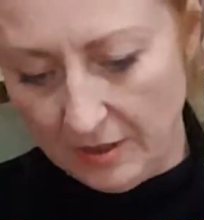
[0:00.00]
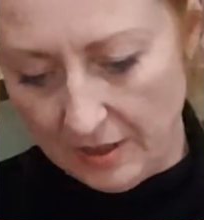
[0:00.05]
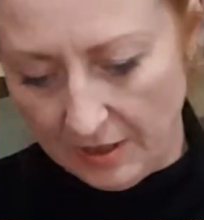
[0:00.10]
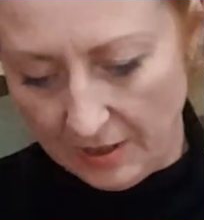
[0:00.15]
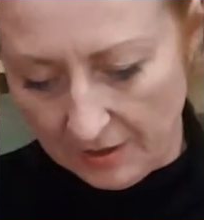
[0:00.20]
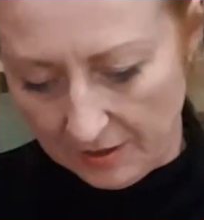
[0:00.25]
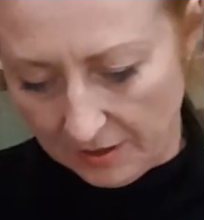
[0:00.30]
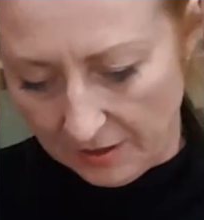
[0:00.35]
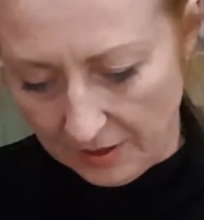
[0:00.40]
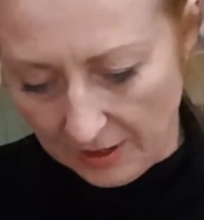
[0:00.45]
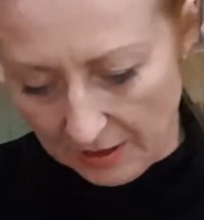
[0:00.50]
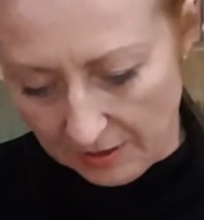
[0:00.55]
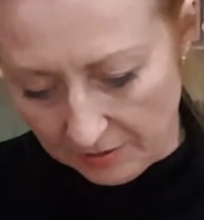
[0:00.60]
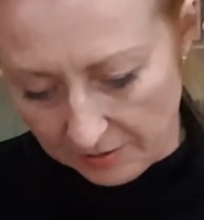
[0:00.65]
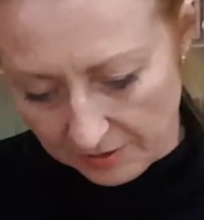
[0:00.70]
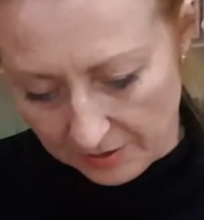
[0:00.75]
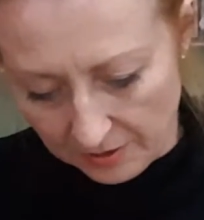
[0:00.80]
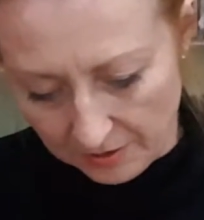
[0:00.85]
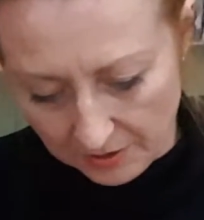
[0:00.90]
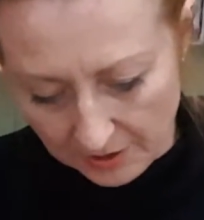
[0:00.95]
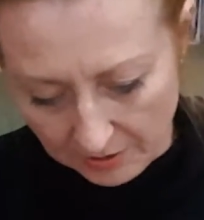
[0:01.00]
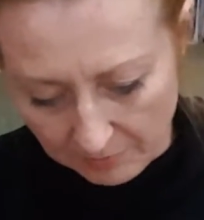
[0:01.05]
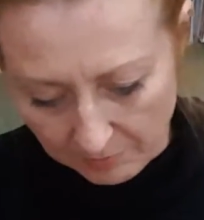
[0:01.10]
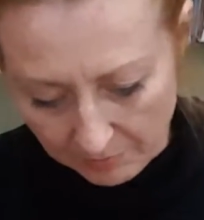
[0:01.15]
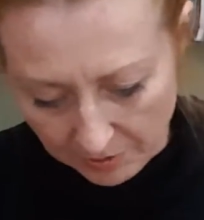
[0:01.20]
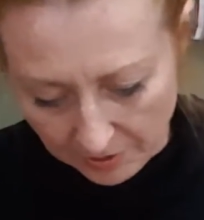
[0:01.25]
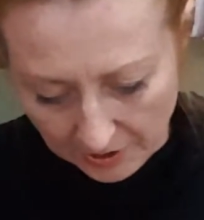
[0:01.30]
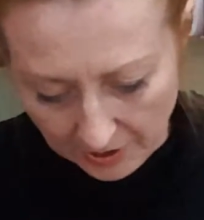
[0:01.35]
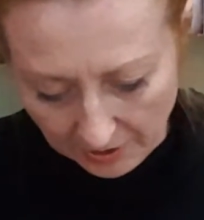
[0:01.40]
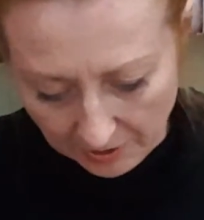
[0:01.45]
Okay, so that's looking
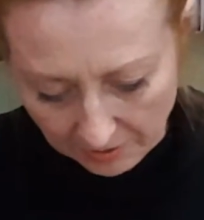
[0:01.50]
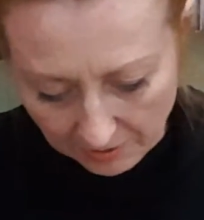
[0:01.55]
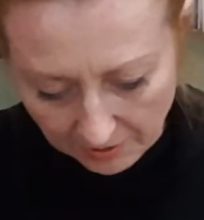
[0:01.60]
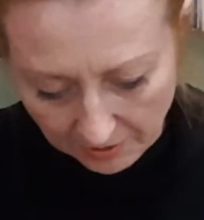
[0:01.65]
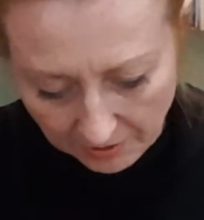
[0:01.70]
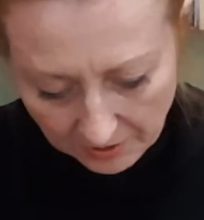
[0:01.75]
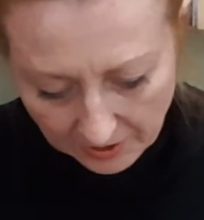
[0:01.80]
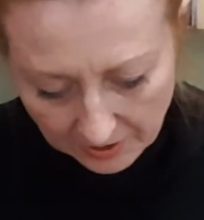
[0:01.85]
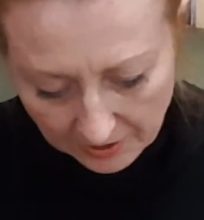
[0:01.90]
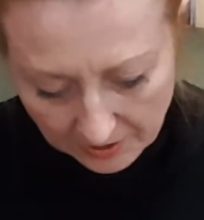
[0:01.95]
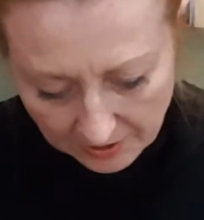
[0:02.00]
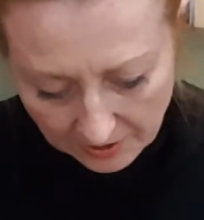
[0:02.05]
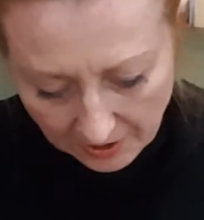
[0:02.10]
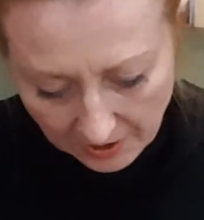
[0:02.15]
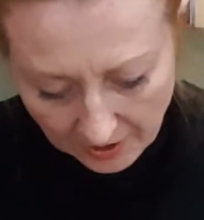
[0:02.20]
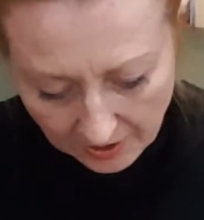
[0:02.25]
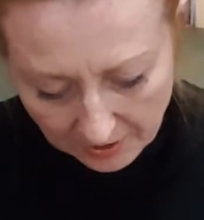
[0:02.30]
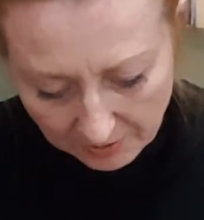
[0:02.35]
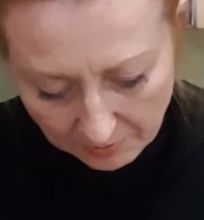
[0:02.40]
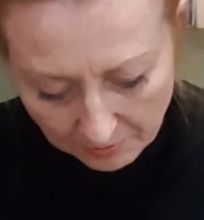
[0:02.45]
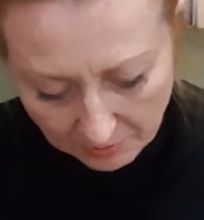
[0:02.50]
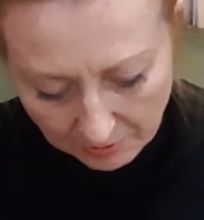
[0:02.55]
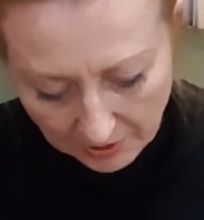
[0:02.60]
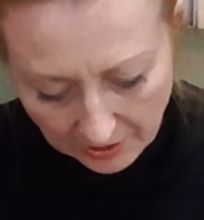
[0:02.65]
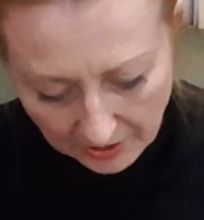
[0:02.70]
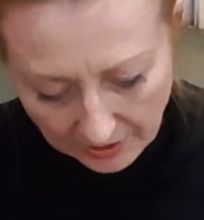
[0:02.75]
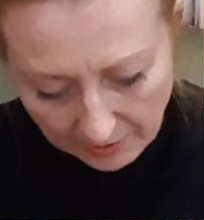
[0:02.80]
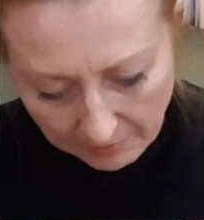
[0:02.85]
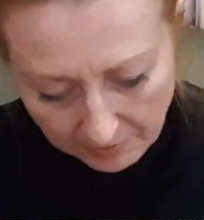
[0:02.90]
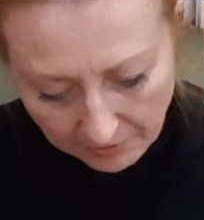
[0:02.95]
pretty good on this side, I'm quite
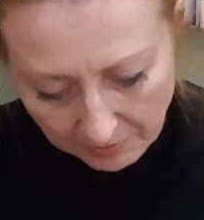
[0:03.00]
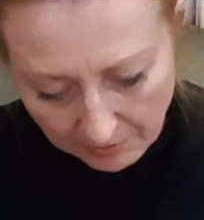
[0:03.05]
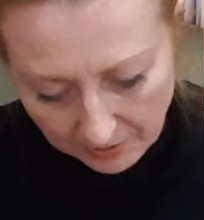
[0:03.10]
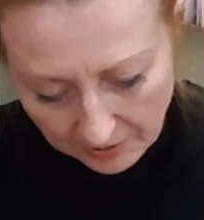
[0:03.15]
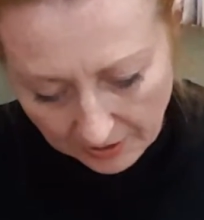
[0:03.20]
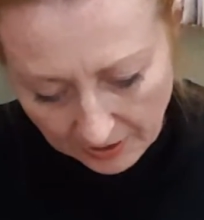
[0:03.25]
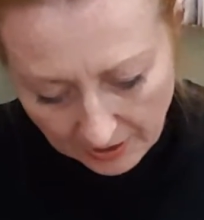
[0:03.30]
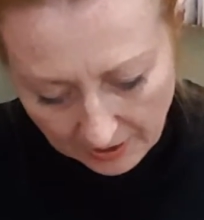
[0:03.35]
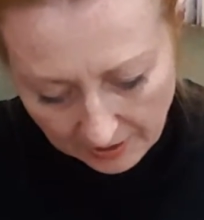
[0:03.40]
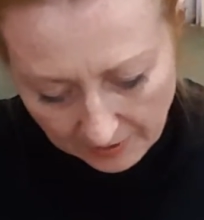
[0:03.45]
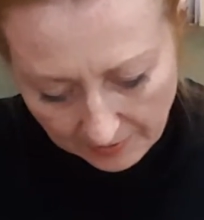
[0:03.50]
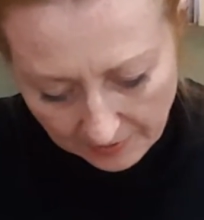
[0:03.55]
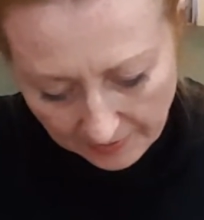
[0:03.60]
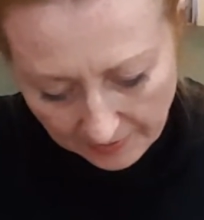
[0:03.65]
happy with that.